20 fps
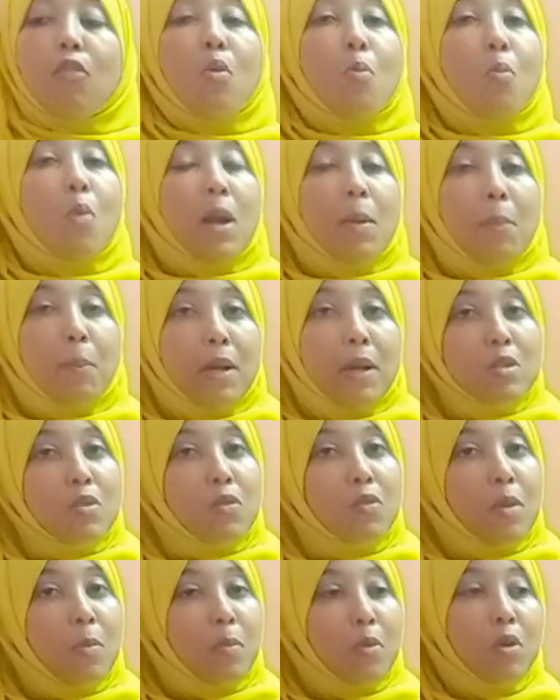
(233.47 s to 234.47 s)
from one part
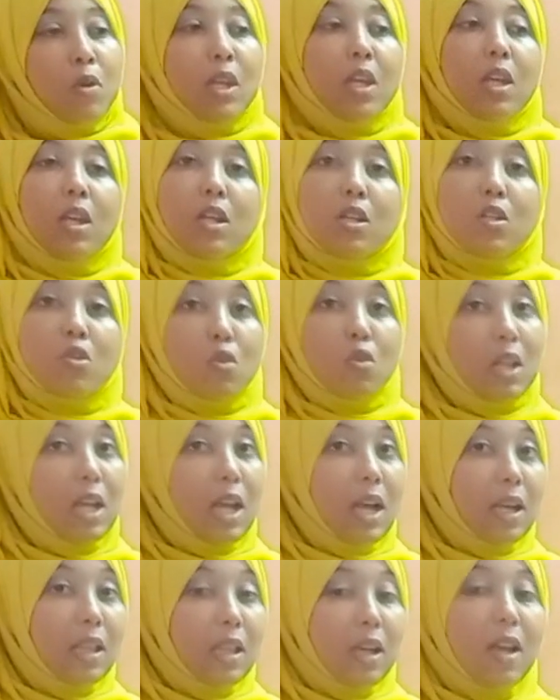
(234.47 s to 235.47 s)
of the body to
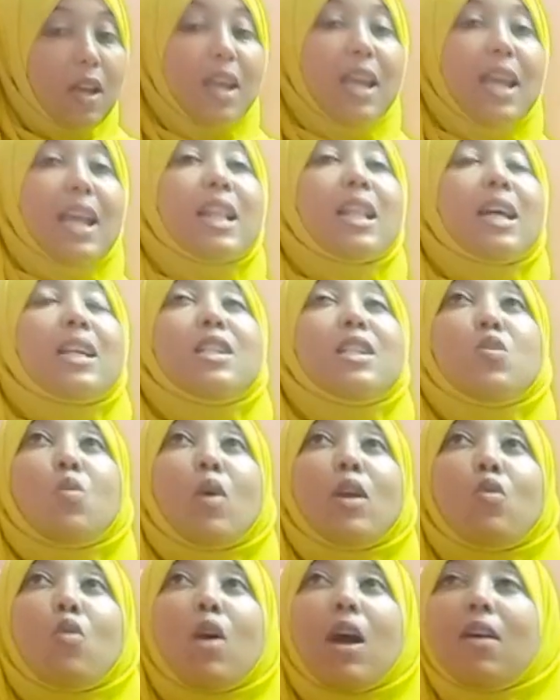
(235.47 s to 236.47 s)
the other. And that is
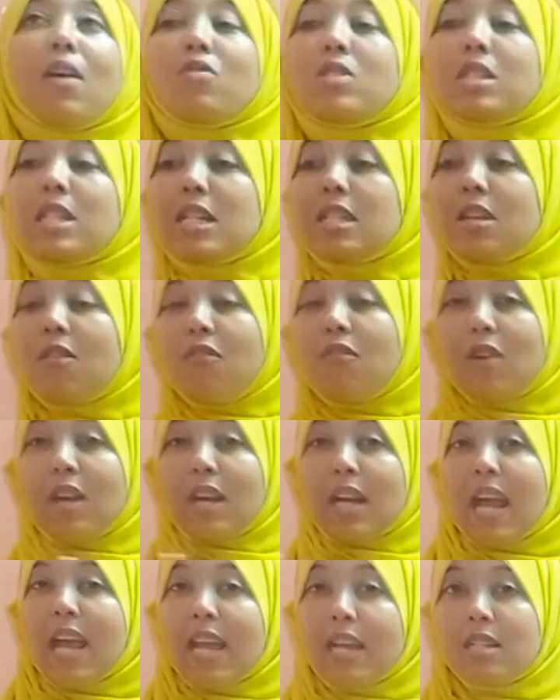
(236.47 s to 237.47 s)
why you have such a
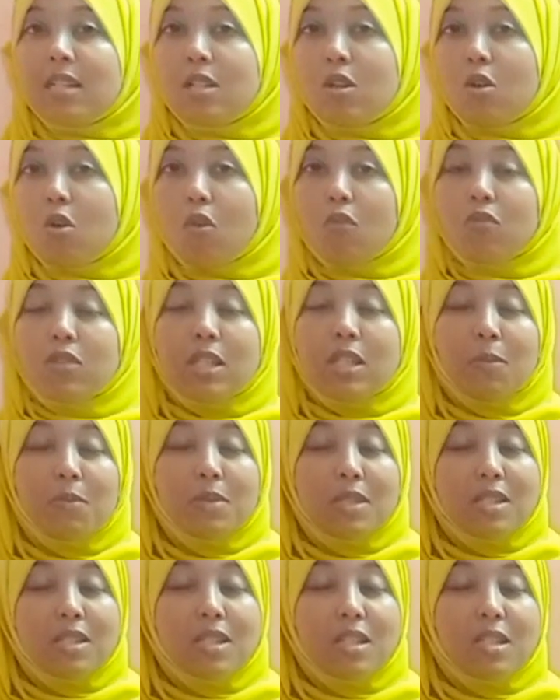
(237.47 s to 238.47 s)
variety of
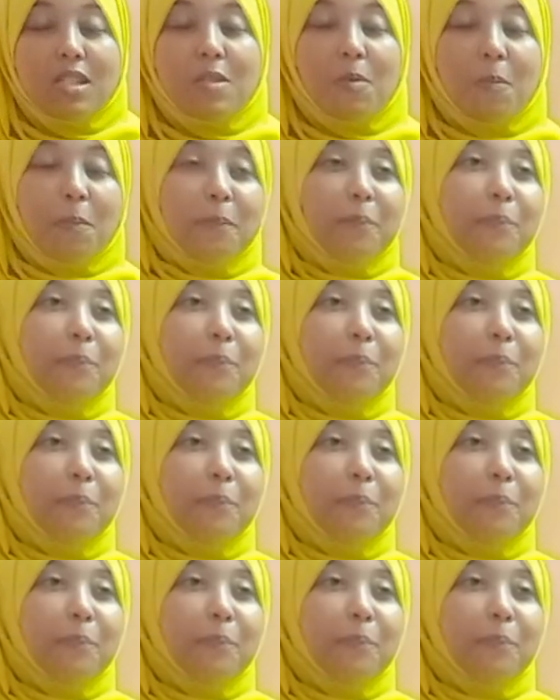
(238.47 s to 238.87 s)
substances.